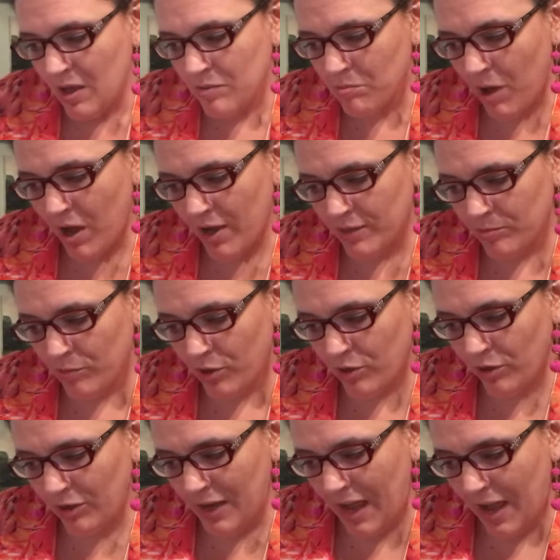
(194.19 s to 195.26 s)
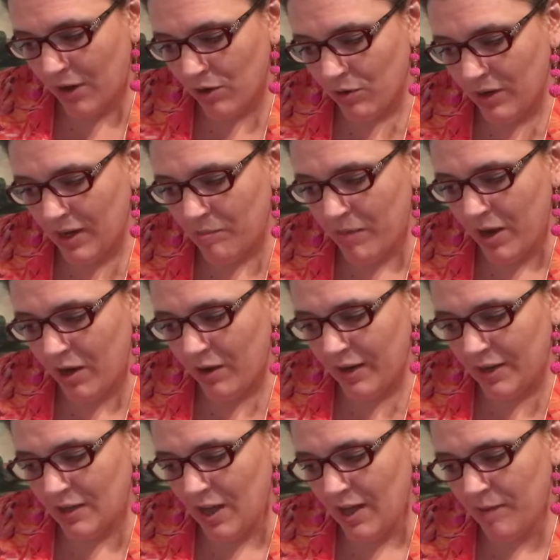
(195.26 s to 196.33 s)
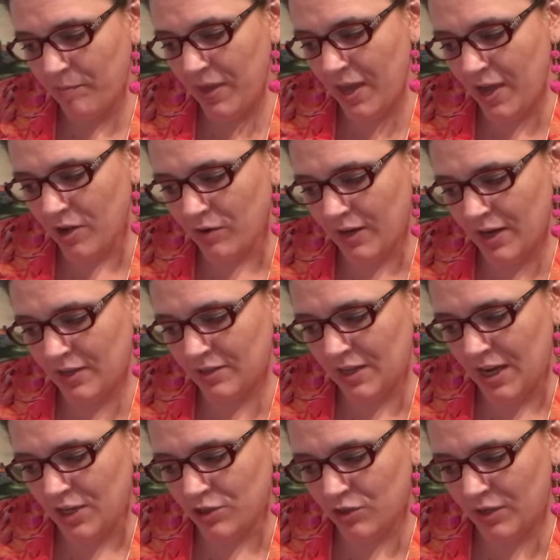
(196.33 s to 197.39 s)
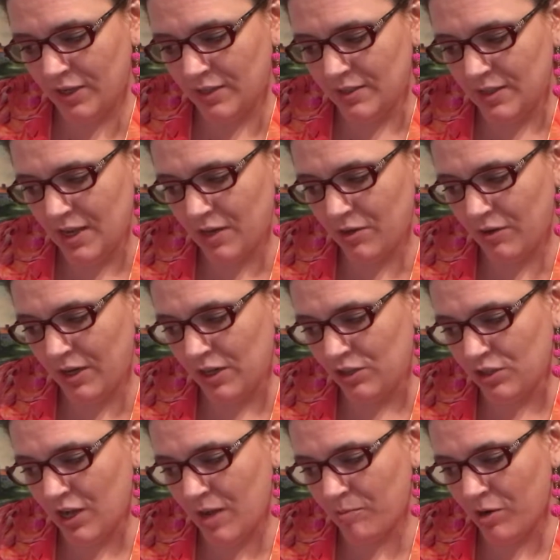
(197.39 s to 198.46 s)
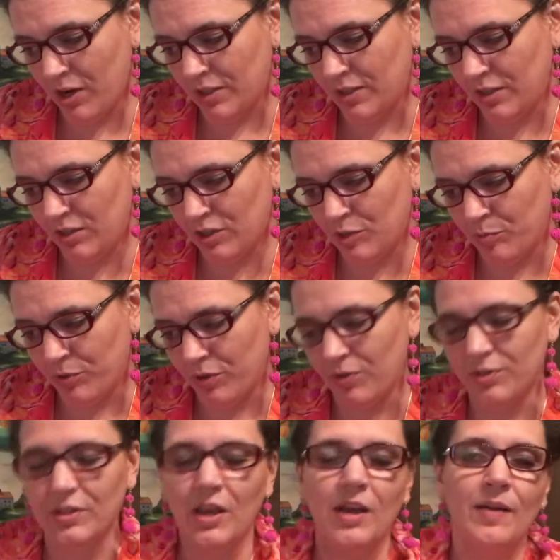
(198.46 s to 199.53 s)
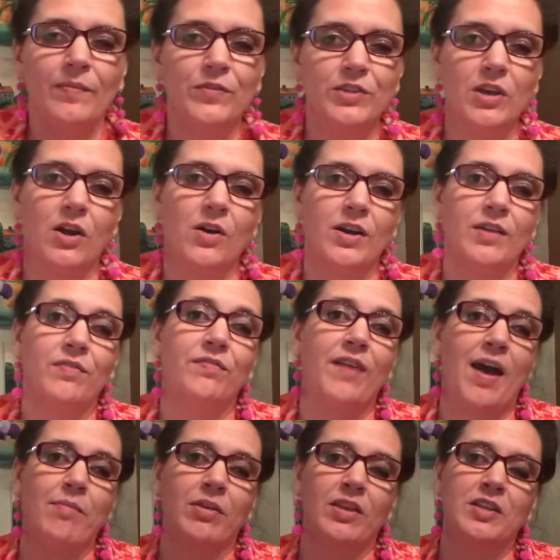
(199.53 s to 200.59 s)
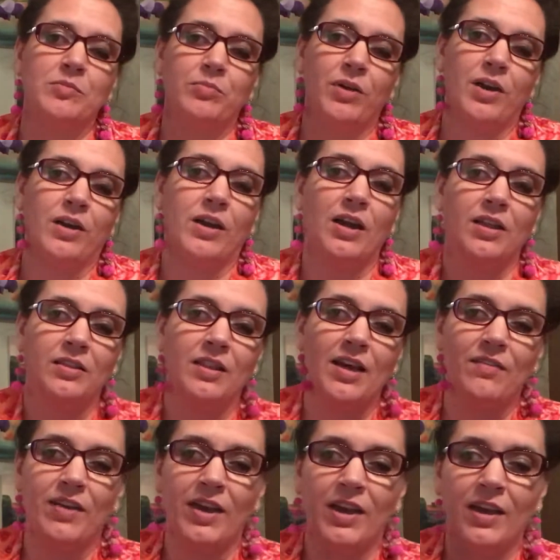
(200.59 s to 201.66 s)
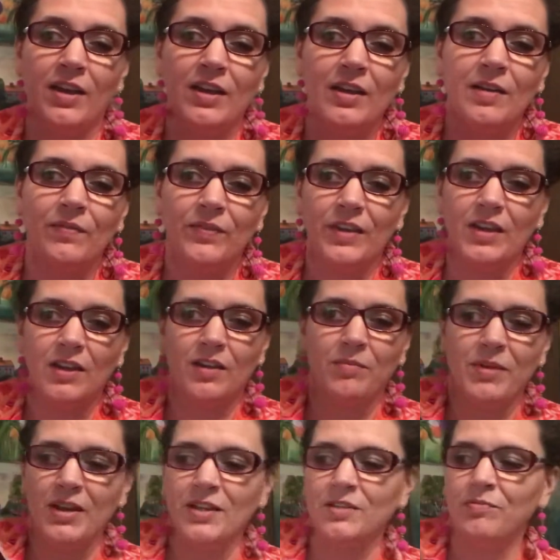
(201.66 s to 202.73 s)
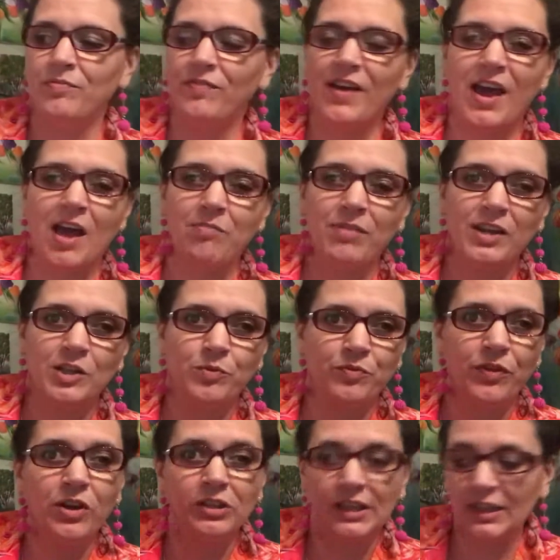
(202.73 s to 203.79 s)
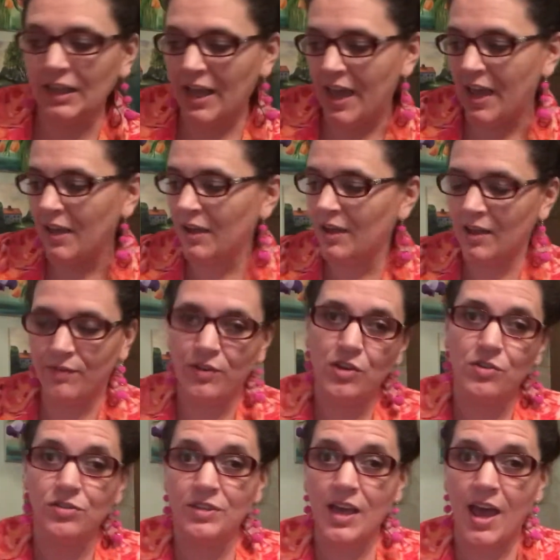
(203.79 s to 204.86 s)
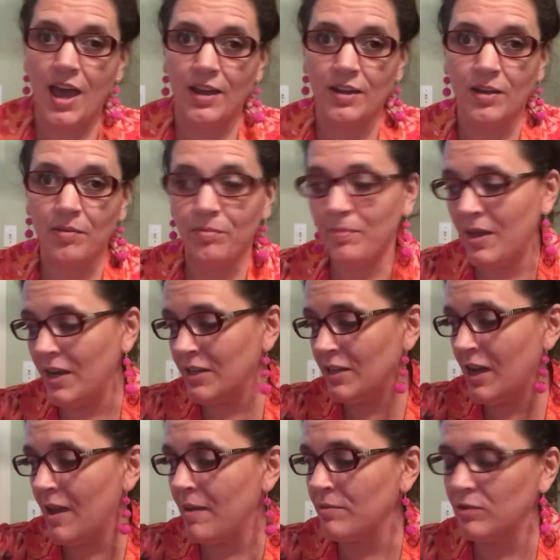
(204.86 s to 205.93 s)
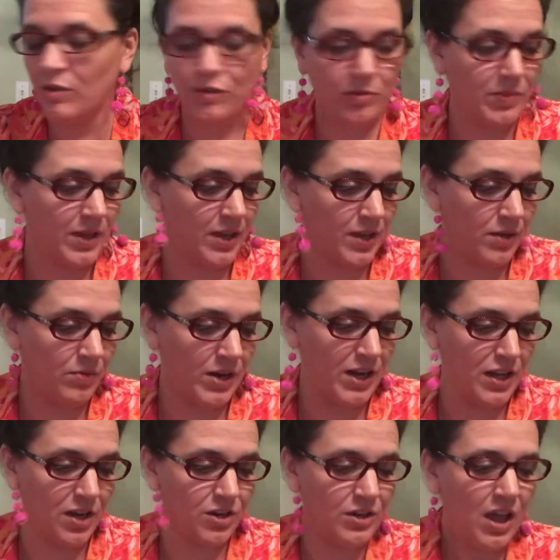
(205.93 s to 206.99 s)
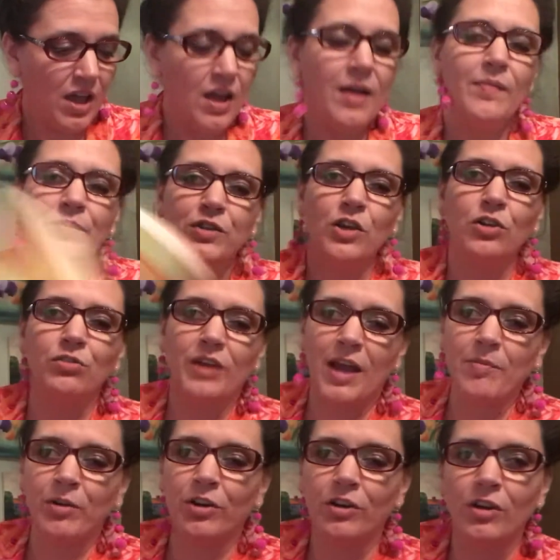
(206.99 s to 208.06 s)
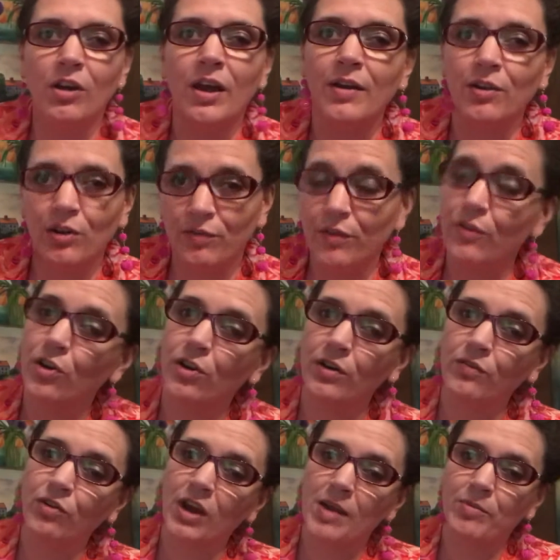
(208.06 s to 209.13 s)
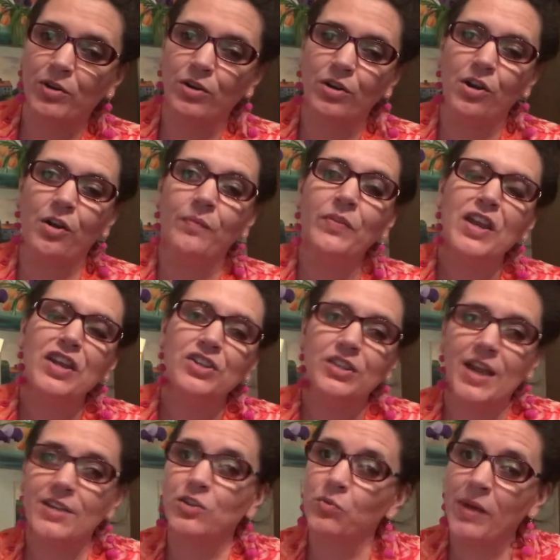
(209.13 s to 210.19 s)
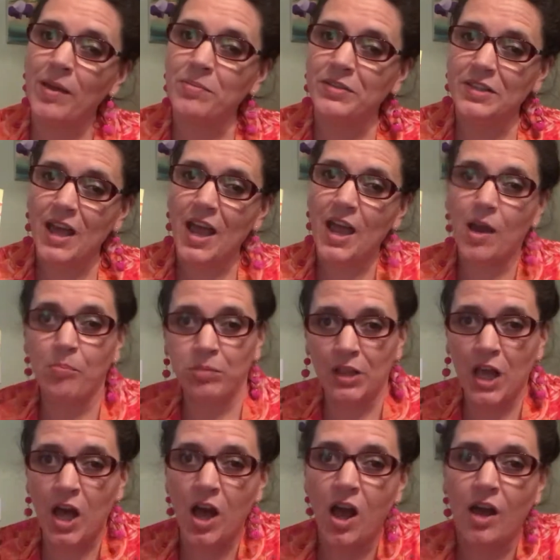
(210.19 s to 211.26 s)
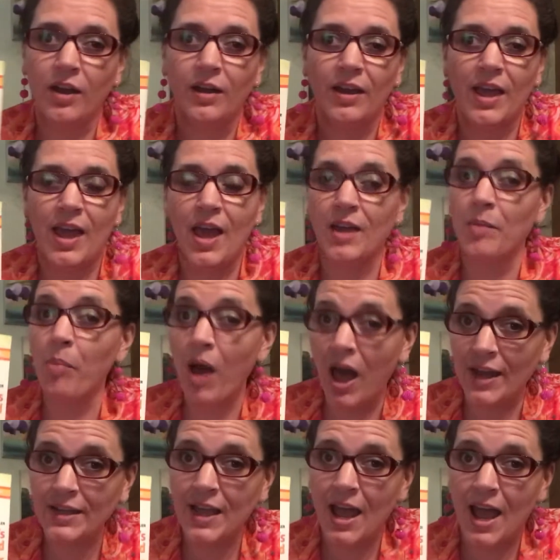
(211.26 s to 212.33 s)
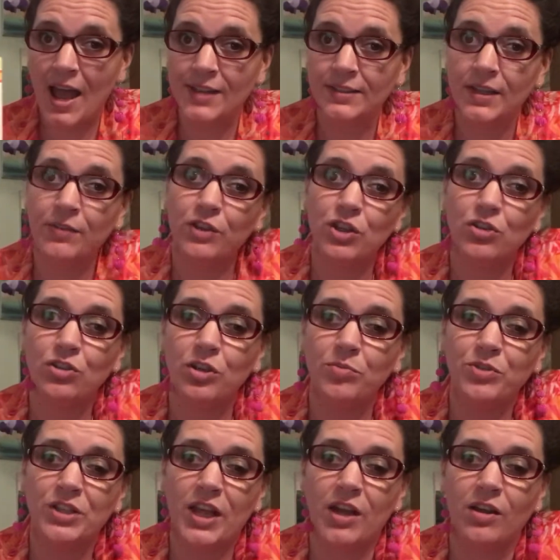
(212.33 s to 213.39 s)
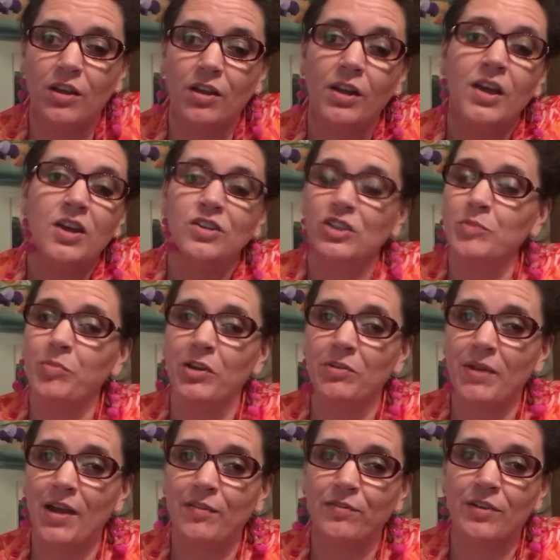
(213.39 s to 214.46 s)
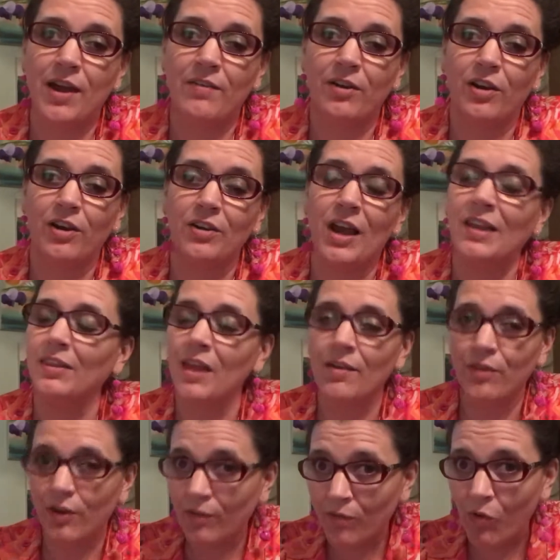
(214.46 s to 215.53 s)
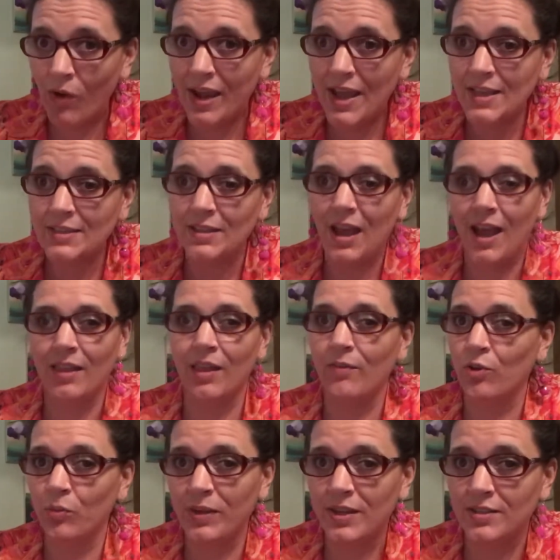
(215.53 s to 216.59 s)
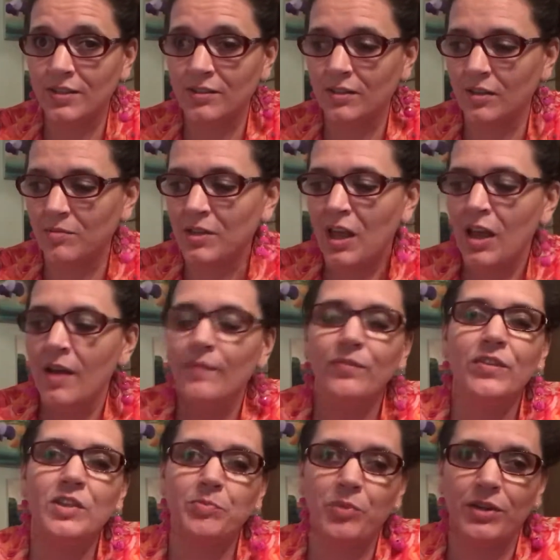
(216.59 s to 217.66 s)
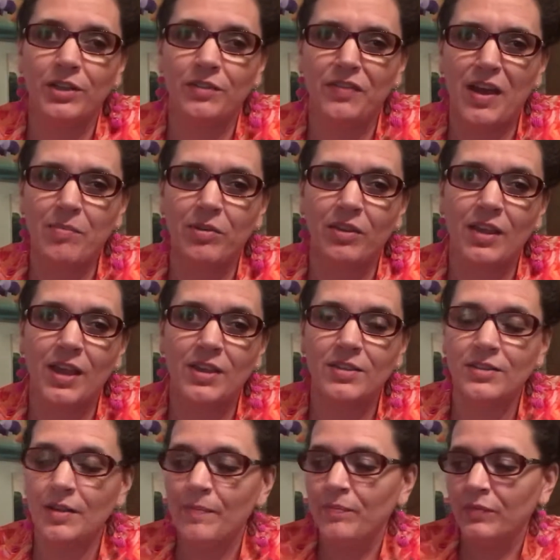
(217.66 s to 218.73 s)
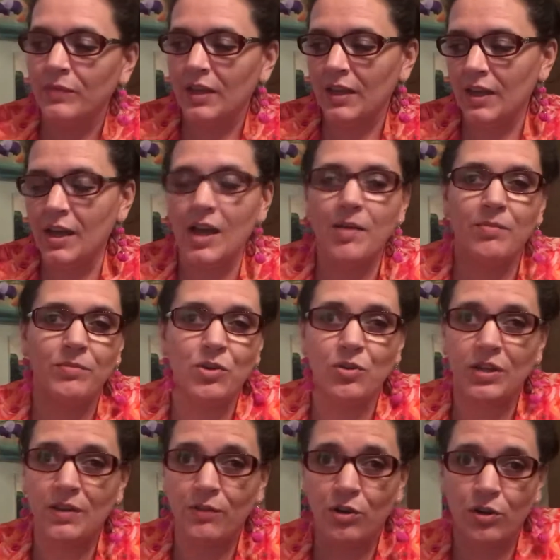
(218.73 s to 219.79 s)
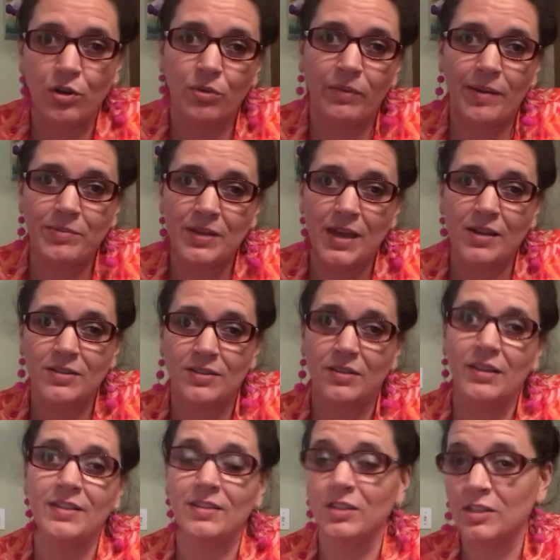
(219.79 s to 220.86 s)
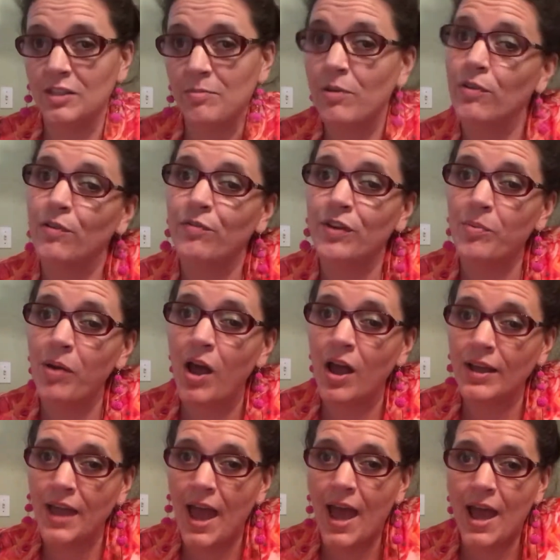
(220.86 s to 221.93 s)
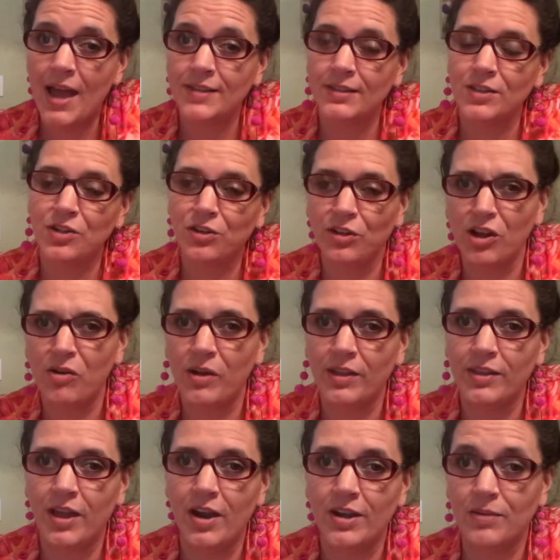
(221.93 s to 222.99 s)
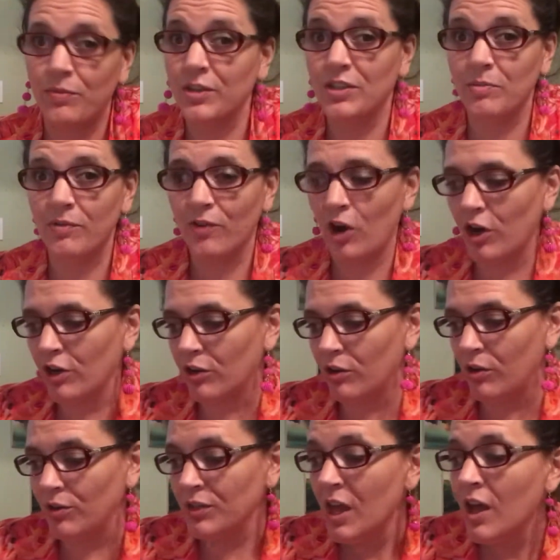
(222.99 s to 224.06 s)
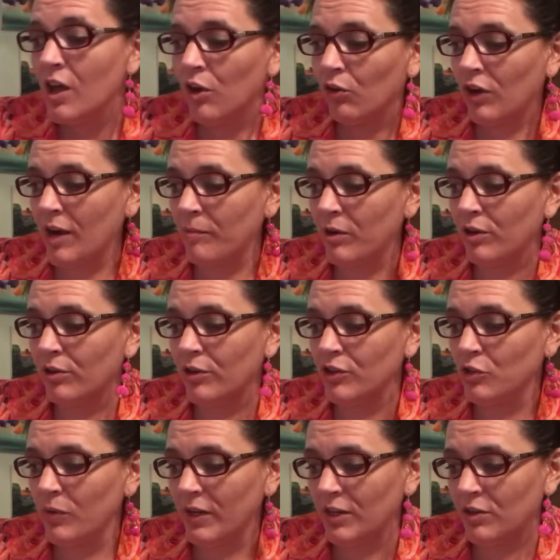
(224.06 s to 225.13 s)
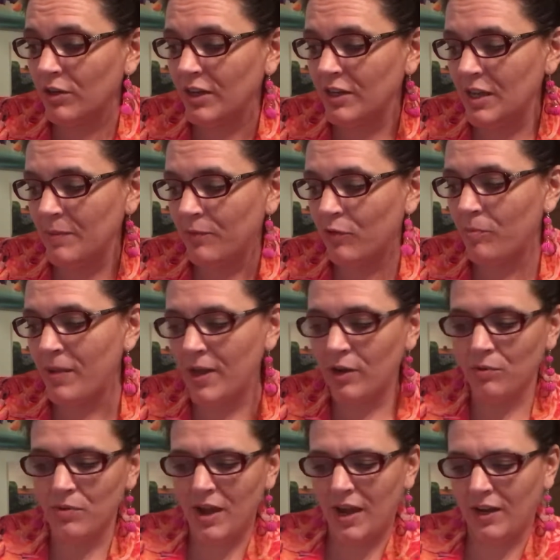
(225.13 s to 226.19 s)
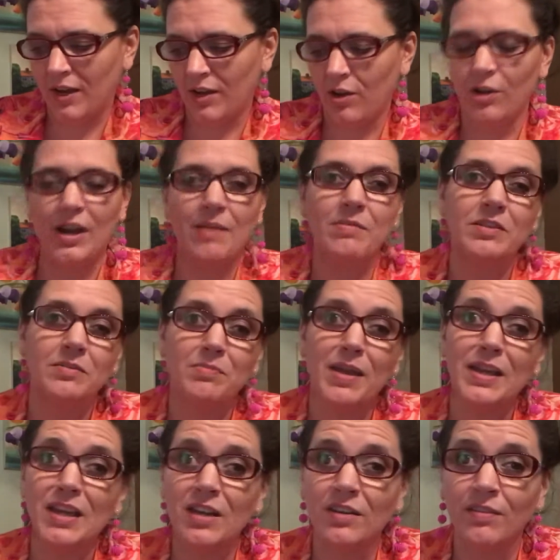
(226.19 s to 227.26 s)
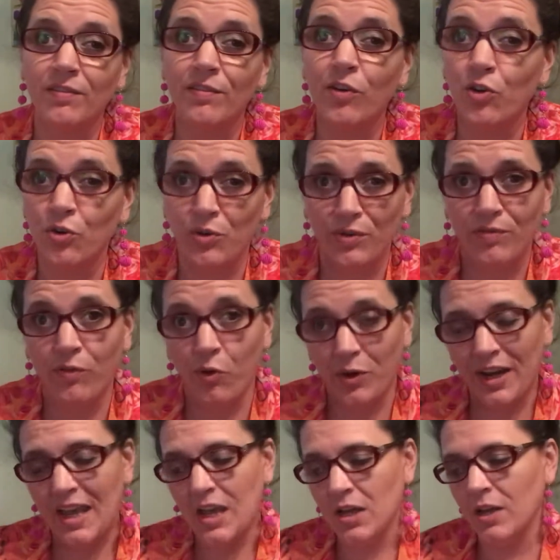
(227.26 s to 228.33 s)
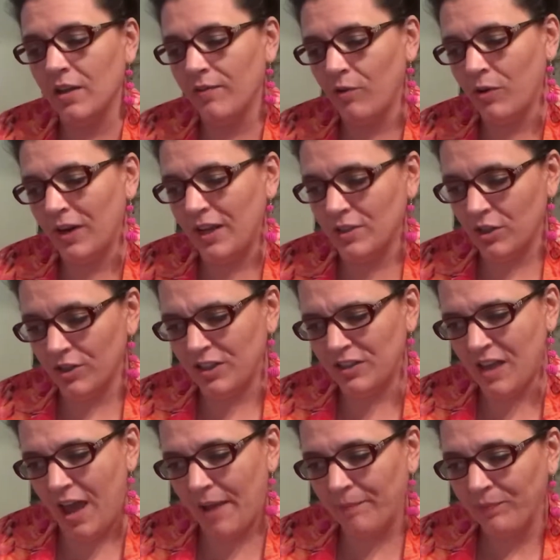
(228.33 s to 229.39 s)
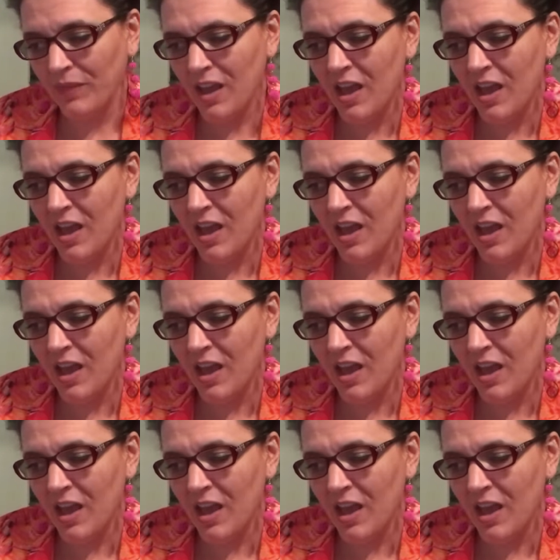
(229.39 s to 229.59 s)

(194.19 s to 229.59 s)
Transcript: Moss, myrtle, Niagara green, parrot, pea green, sage green, sea green, shamrock, teal, spruce. So fabulous book, love it. I mean, it's fat, but it's fairly light. I've used that many times over my writing years. So Grammar Girl, I don't know if you've heard of Grammar Girl. She has a website, a blog, and a podcast, even a YouTube channel. She's been around forever. I love her voice. I love her witticisms. This book is fabulous. You can even go to her website and listen to some of her free podcasts, and you can go on there and read some of her articles. Grammar Girl's Quick and Dirty Tips for Better Writing. Her name is Mignon Forty. It's hard to say.